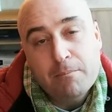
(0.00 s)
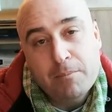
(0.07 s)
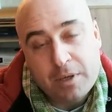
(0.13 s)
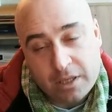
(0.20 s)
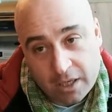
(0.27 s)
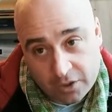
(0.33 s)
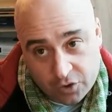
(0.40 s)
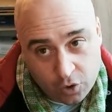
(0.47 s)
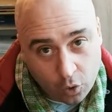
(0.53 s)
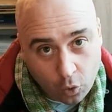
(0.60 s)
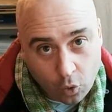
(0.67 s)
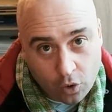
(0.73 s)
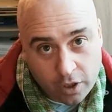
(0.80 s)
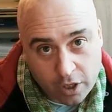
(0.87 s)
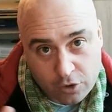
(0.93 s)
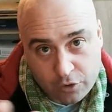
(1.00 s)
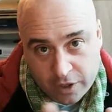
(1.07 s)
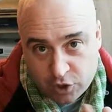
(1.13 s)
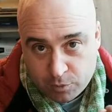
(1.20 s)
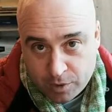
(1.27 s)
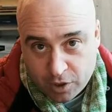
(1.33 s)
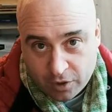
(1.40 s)
because the whole country
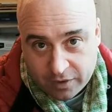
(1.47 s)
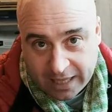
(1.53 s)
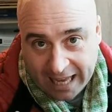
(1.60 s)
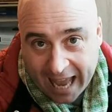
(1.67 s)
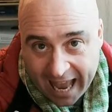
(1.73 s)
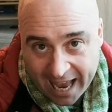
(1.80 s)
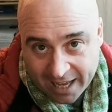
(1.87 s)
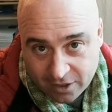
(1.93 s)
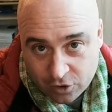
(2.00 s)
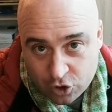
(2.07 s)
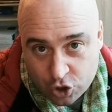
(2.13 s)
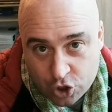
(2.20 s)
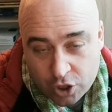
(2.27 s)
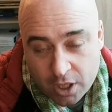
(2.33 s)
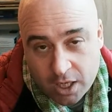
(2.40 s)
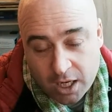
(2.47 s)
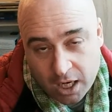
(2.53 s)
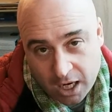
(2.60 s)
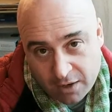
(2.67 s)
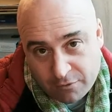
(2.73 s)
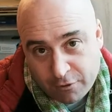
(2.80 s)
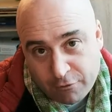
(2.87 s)
has been on the edge
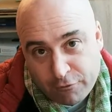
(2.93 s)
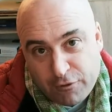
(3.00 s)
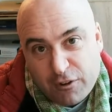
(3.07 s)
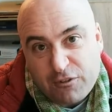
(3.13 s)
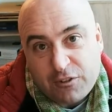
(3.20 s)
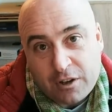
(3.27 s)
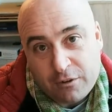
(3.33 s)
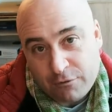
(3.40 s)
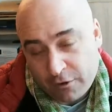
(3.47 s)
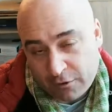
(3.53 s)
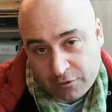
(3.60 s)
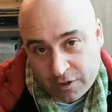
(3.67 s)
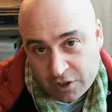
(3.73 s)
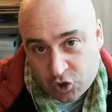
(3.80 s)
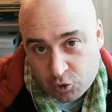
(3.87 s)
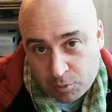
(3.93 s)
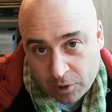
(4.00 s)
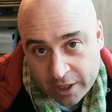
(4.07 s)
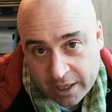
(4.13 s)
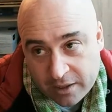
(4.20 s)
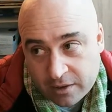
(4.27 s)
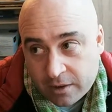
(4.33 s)
of a 50 50
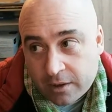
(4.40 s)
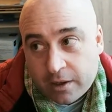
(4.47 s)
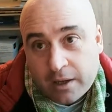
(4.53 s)
split